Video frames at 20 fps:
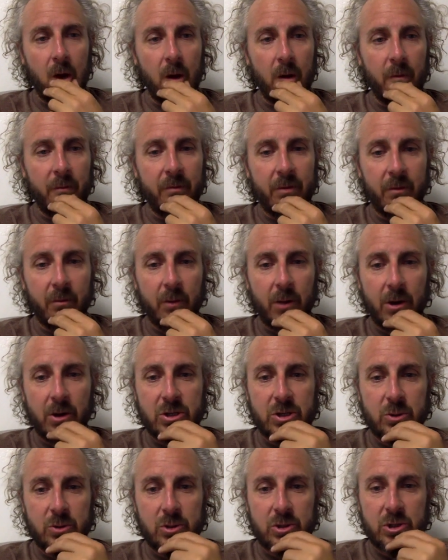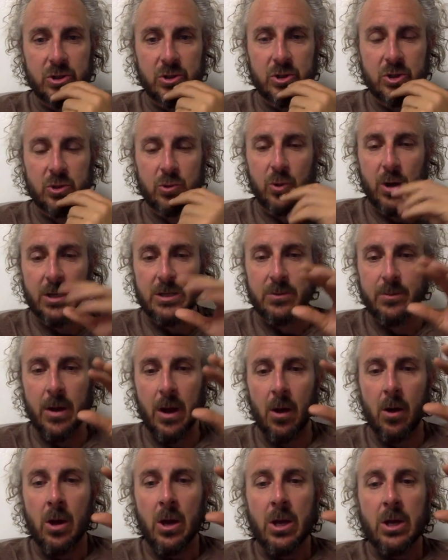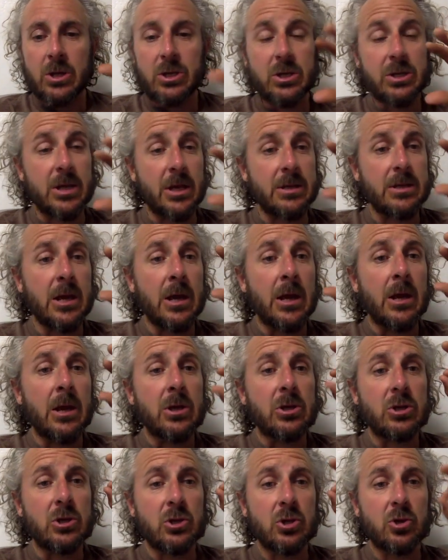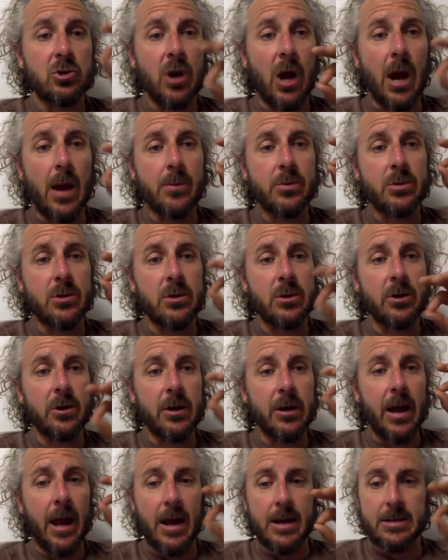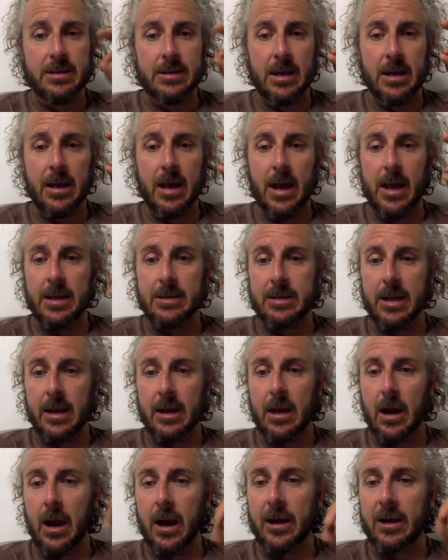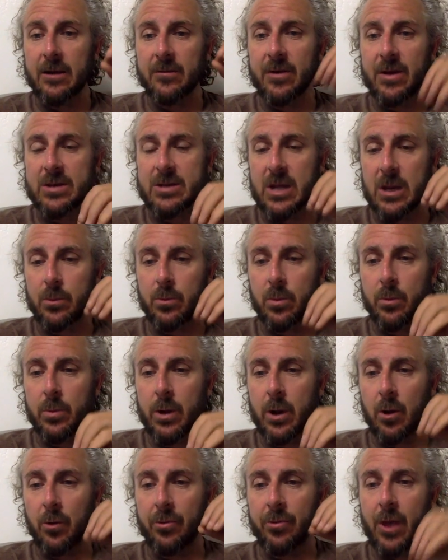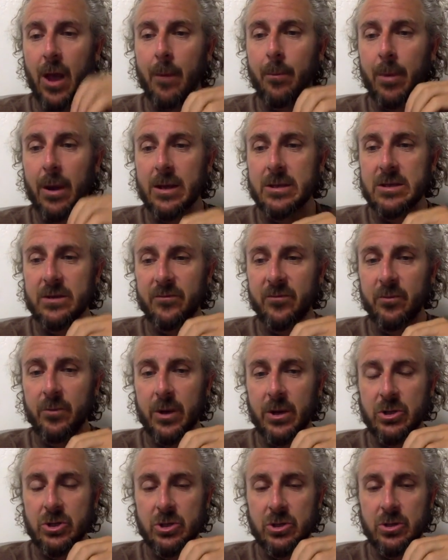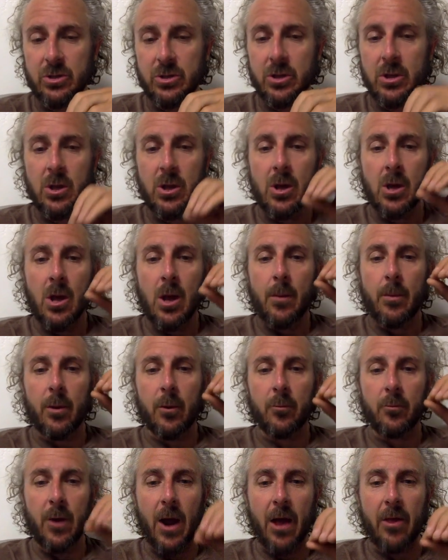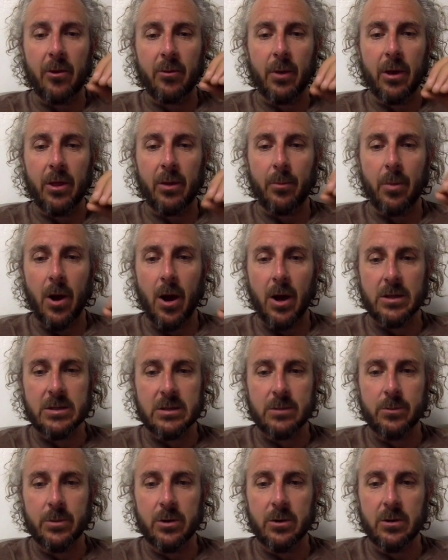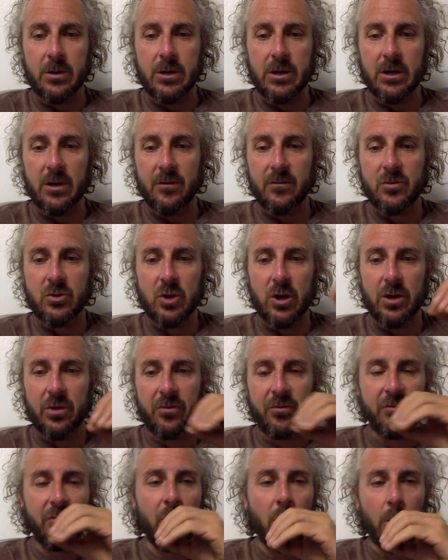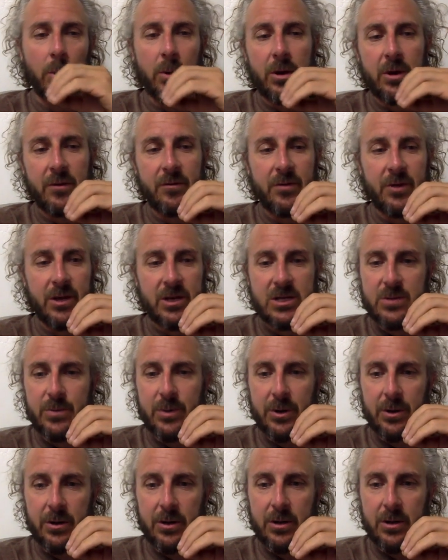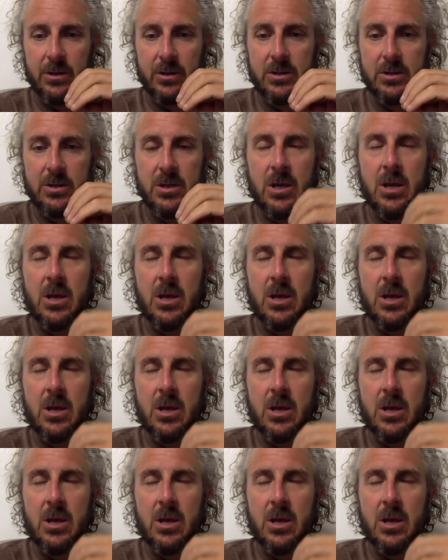favorite writers, she writes about, she says, she describes the lyric essay as a kind of essay propelled not by its information, but rather by the possibility of transformative experience.